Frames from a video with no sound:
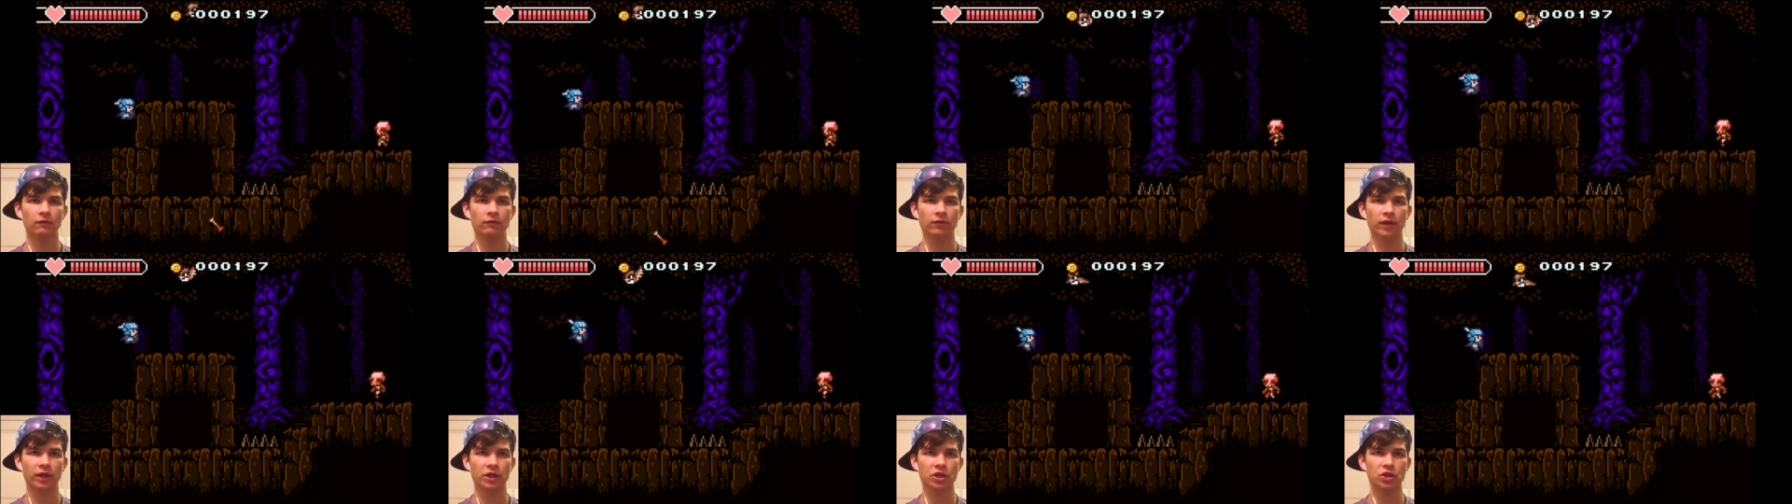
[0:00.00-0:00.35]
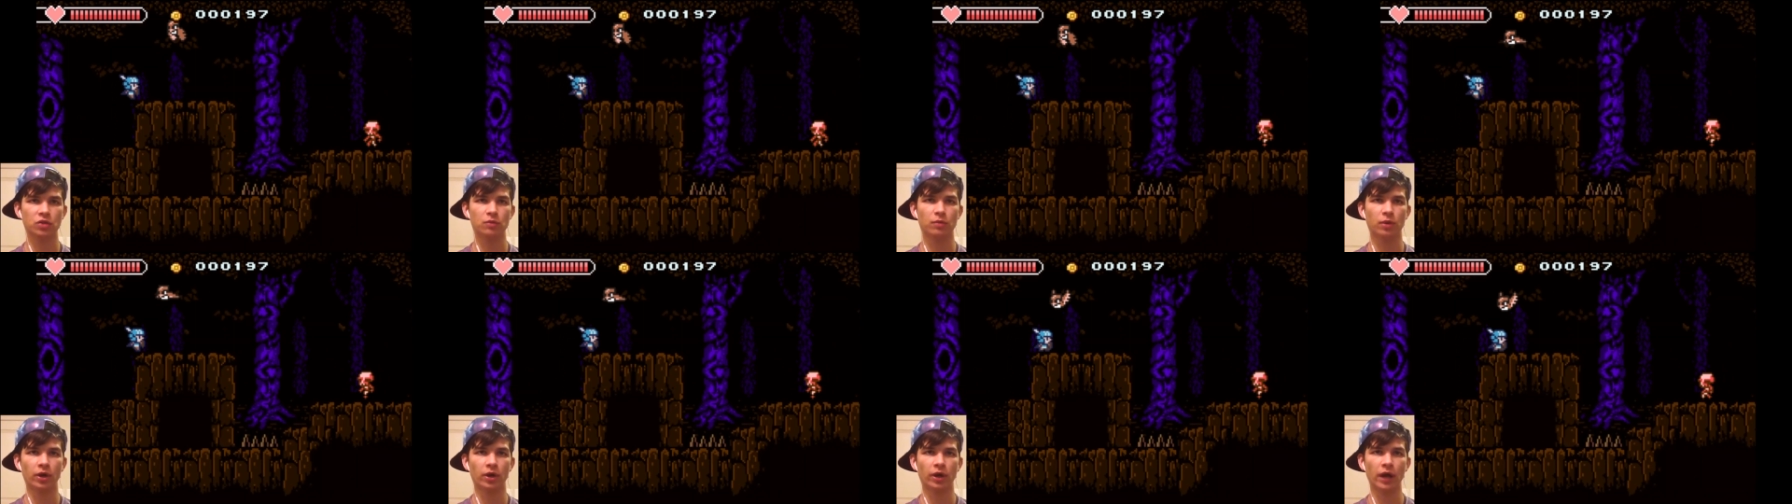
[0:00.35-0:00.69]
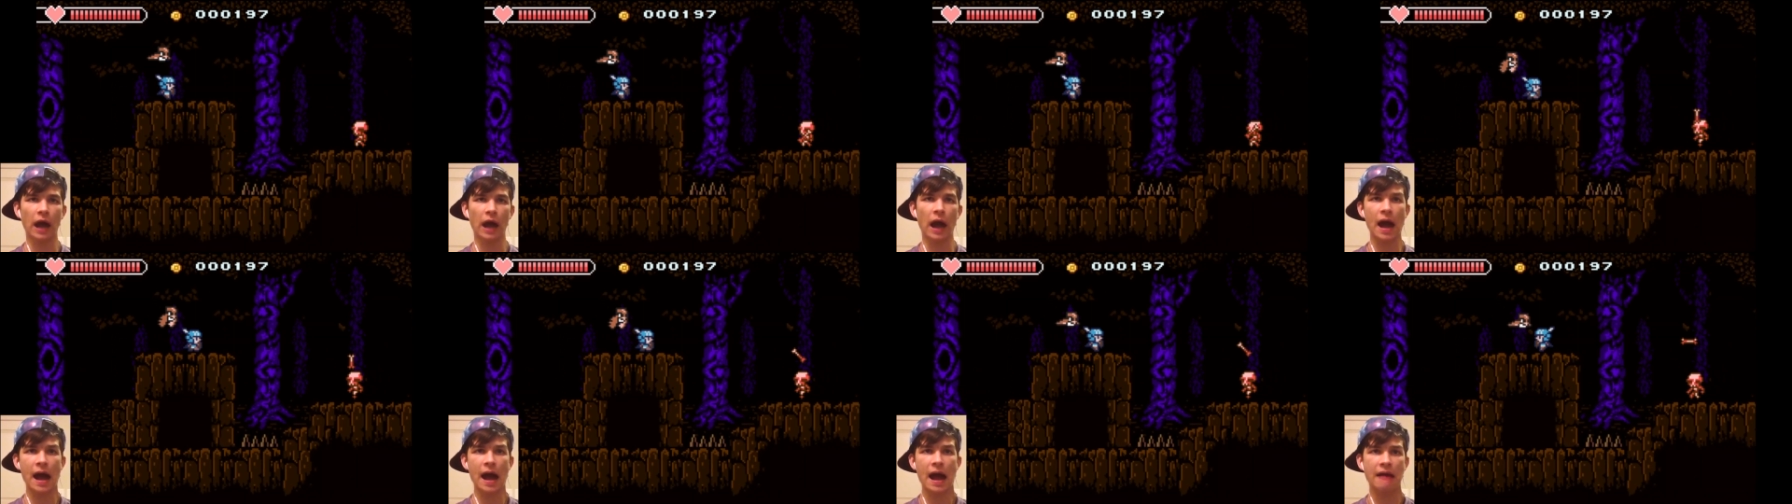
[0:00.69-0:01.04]
Get you, bird.
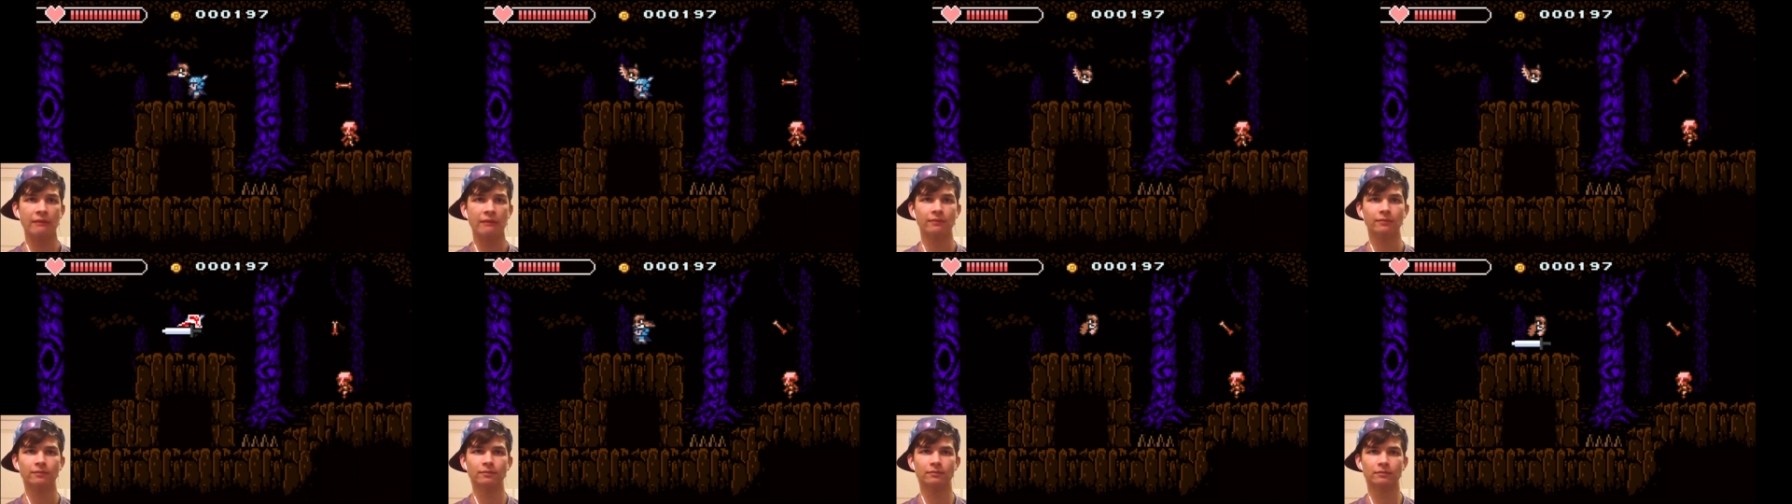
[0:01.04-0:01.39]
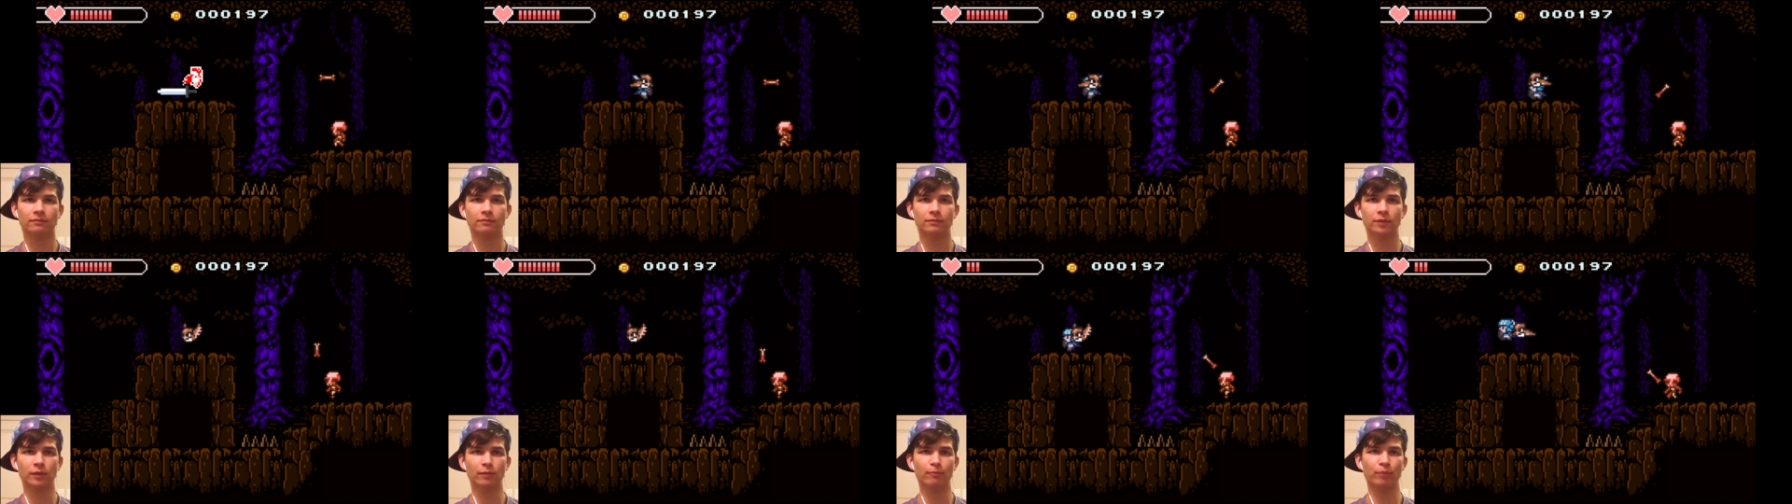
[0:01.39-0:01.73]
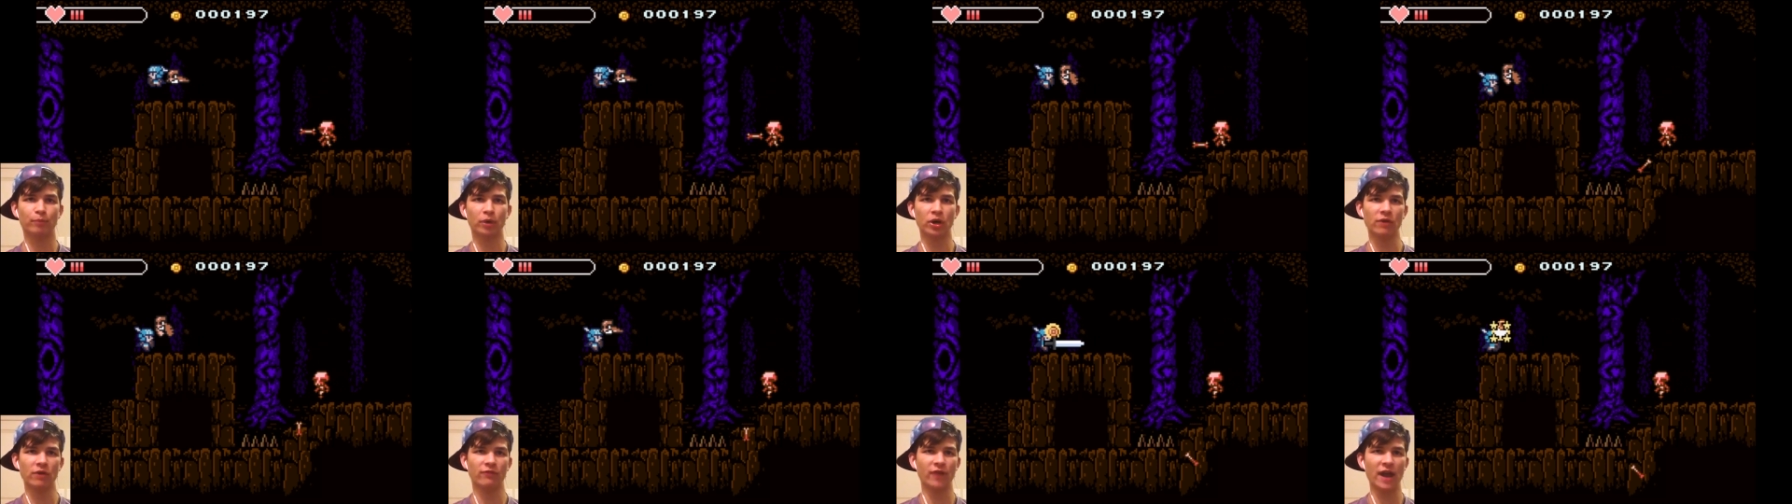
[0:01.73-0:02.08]
Ah! Your
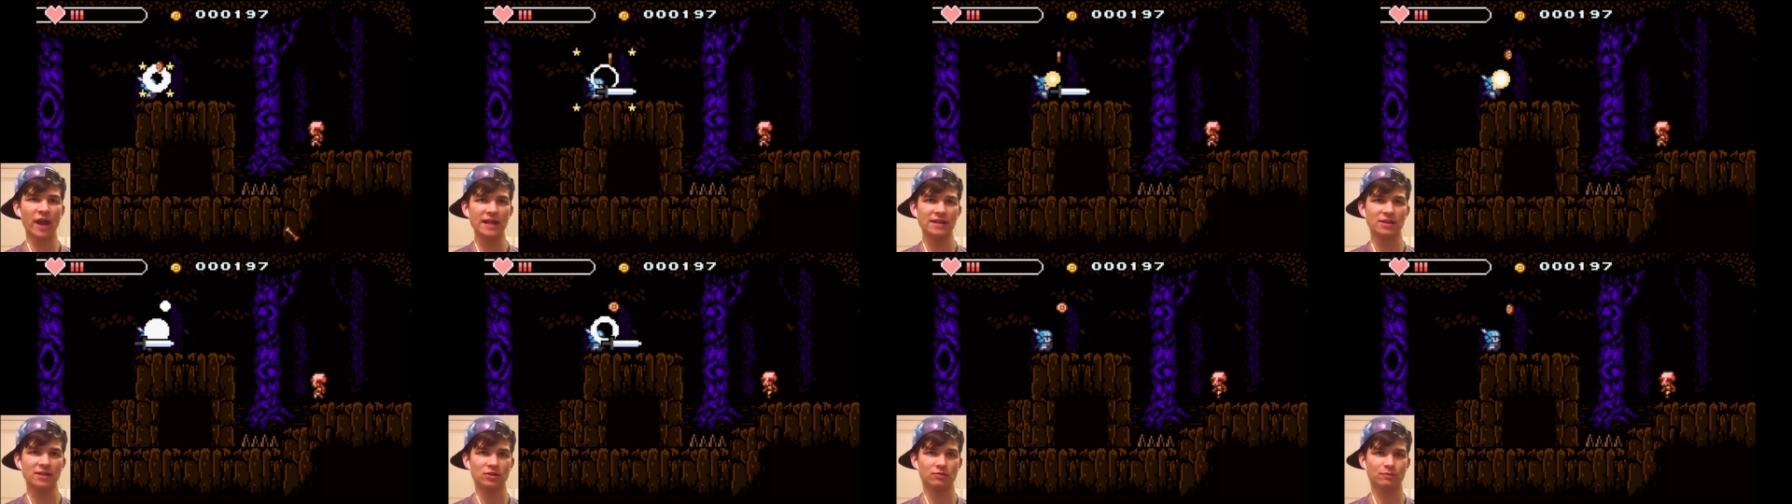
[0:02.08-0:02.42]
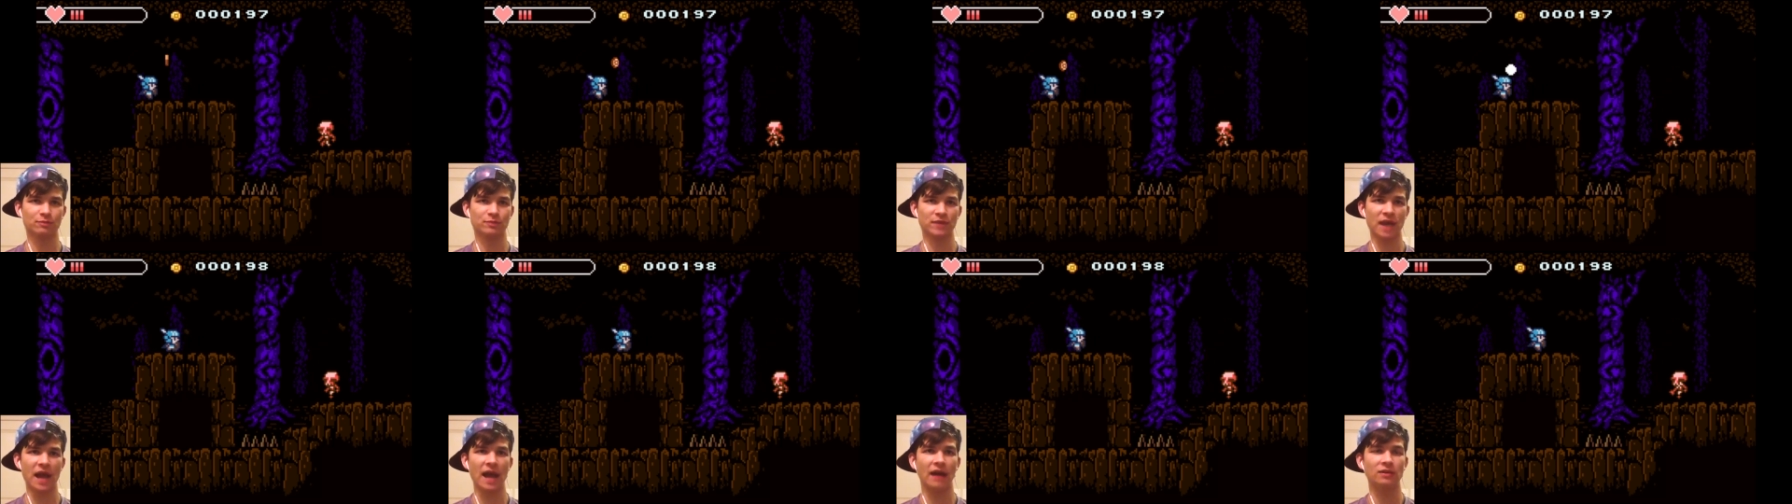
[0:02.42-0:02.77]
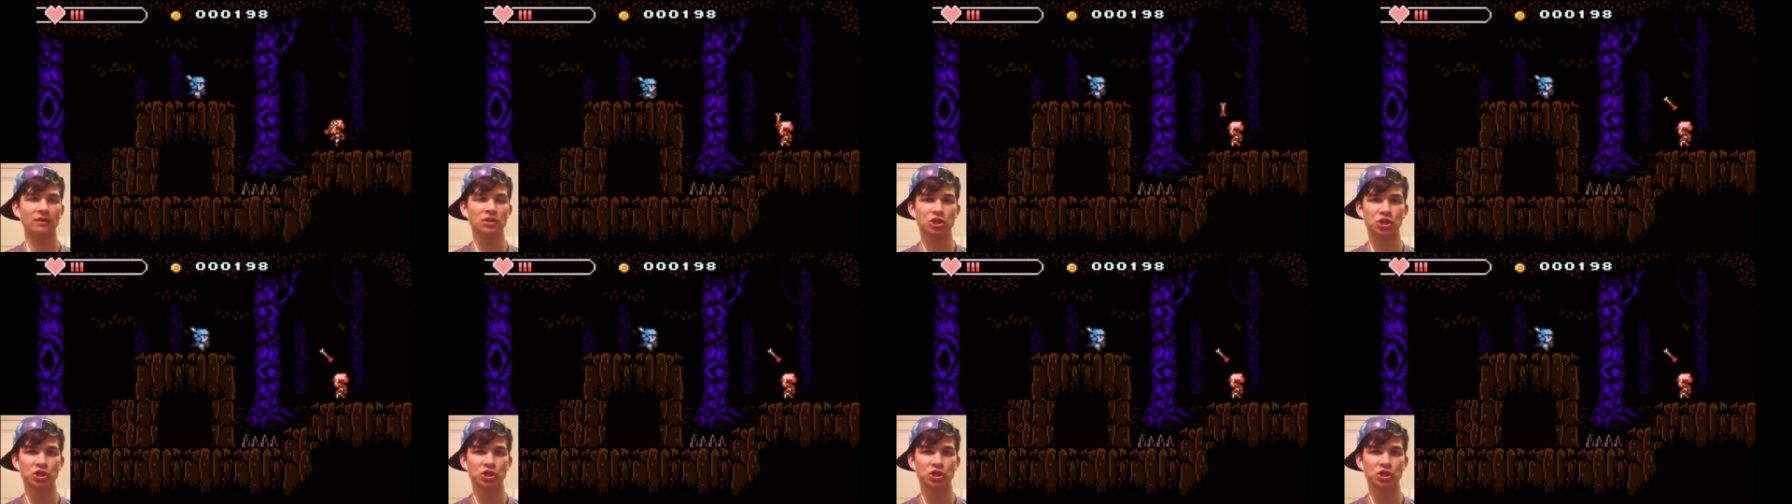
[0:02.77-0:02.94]
bird friends are dead.